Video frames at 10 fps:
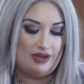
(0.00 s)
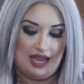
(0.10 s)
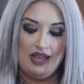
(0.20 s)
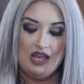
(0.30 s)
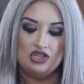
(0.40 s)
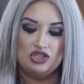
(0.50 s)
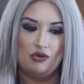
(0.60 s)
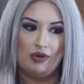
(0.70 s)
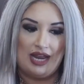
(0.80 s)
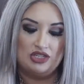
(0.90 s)
Okay, so
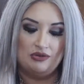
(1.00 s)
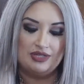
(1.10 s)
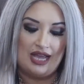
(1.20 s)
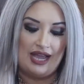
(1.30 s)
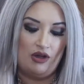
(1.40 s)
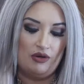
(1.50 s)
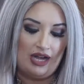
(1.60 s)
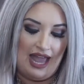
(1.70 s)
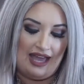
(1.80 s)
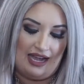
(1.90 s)
what I do is I hold
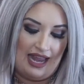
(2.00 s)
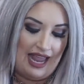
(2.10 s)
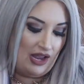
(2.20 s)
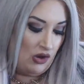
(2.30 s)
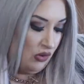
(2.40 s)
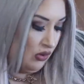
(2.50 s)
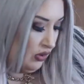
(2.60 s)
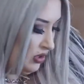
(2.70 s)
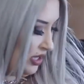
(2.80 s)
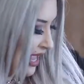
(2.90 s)
it at an angle.